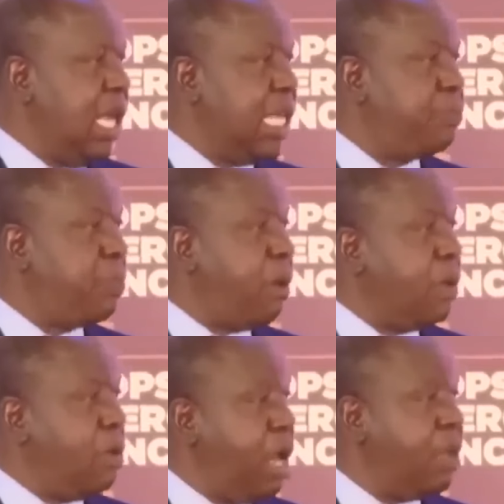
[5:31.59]
is
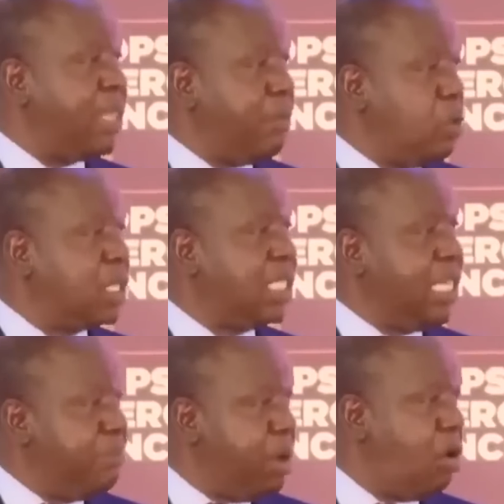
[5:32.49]
probably one of the most
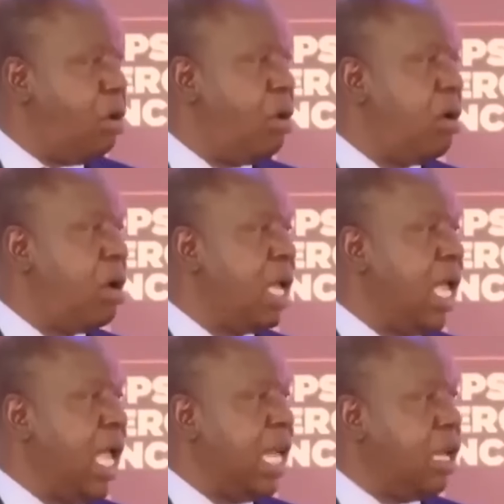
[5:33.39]
liberal
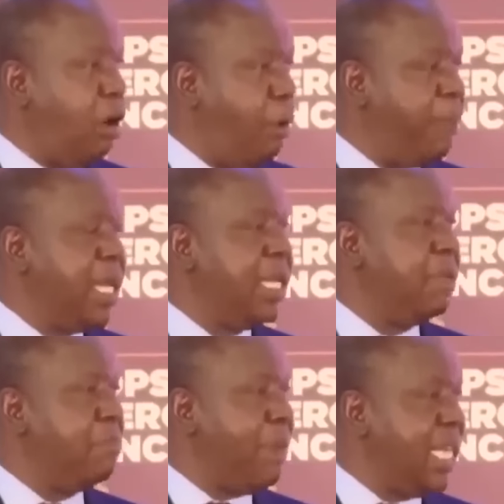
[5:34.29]
and
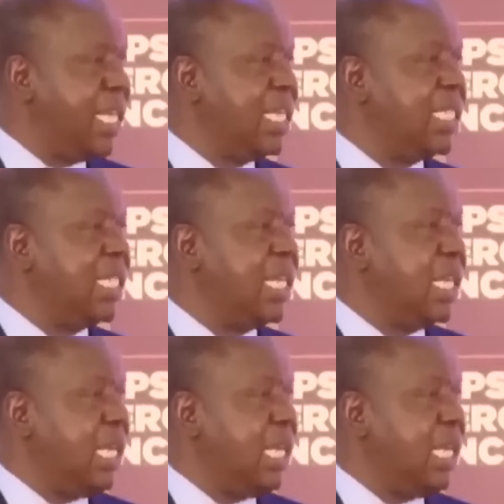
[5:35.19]
open-minded